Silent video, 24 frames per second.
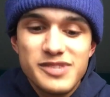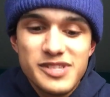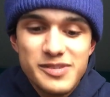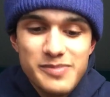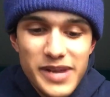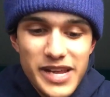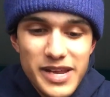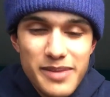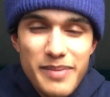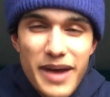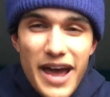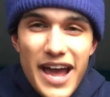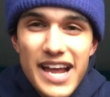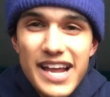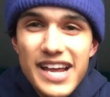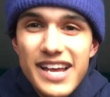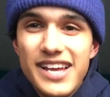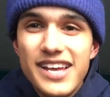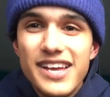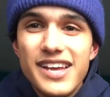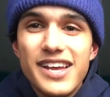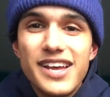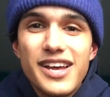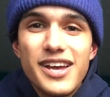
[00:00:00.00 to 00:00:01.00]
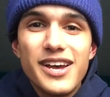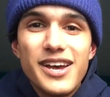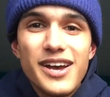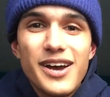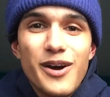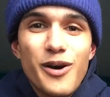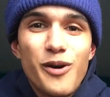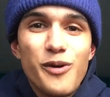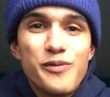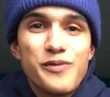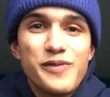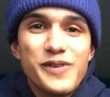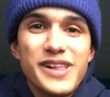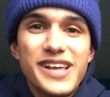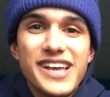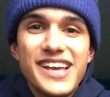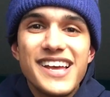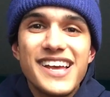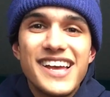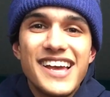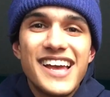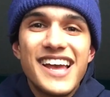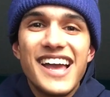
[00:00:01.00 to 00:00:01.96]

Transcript: speed back hopefully.